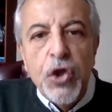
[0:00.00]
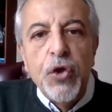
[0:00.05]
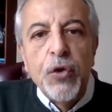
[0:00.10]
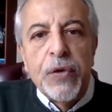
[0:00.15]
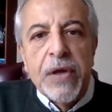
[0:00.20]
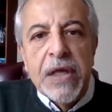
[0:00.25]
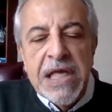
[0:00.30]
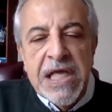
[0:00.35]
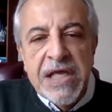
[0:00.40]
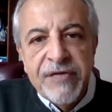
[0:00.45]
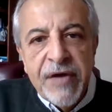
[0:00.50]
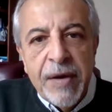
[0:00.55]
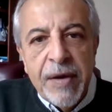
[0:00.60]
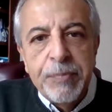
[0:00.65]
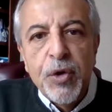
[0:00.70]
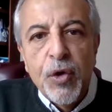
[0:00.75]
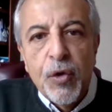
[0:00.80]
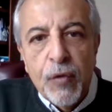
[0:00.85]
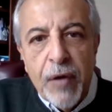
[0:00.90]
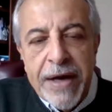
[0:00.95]
You can give
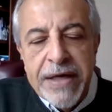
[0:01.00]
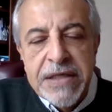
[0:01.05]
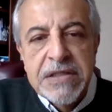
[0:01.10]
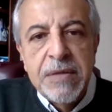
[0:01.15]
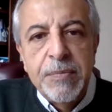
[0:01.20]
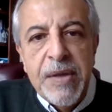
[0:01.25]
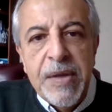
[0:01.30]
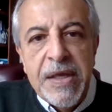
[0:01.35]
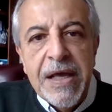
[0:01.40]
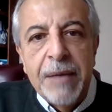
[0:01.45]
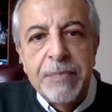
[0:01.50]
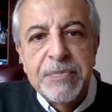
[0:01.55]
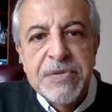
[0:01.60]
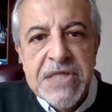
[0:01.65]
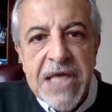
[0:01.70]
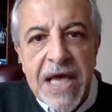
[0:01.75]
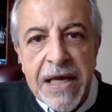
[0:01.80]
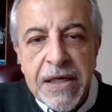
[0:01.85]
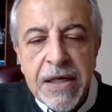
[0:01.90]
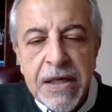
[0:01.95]
up your right to be
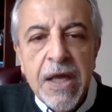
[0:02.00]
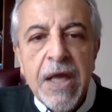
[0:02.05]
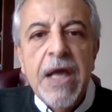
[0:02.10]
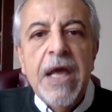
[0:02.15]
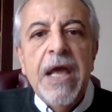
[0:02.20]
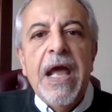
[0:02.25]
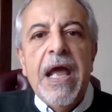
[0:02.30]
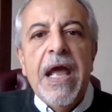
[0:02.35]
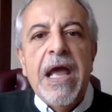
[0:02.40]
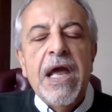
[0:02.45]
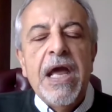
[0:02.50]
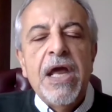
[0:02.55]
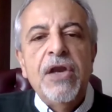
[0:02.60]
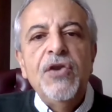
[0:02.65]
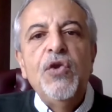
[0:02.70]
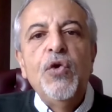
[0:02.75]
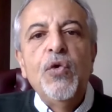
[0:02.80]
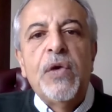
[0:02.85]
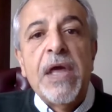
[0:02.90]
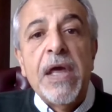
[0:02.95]
upset,
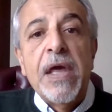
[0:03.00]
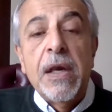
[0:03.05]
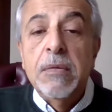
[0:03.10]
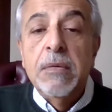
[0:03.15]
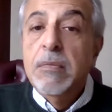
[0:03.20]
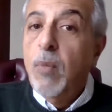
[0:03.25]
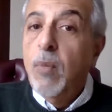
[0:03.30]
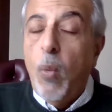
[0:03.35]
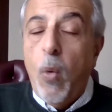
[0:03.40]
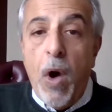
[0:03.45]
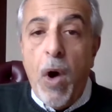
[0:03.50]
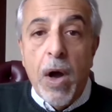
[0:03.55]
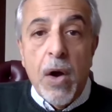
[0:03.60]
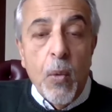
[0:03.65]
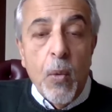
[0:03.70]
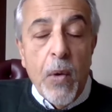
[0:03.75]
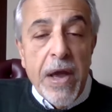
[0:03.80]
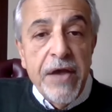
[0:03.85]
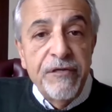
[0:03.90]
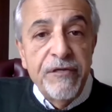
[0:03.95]
and you can
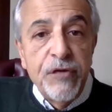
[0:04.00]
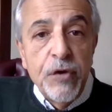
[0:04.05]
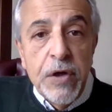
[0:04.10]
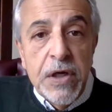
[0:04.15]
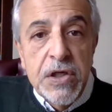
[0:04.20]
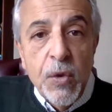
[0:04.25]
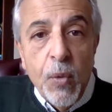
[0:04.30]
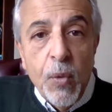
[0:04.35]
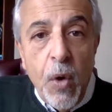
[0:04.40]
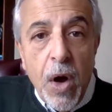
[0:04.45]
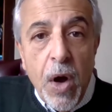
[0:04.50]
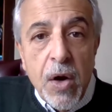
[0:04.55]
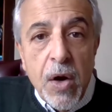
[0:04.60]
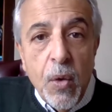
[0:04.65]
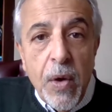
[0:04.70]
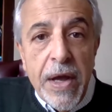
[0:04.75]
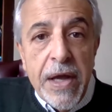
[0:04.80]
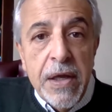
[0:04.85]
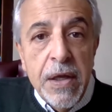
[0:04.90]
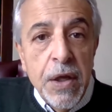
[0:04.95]
walk away if you need to
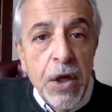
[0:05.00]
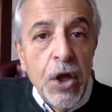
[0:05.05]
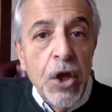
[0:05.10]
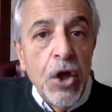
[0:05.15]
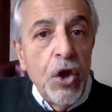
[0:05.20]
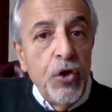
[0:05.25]
walk away.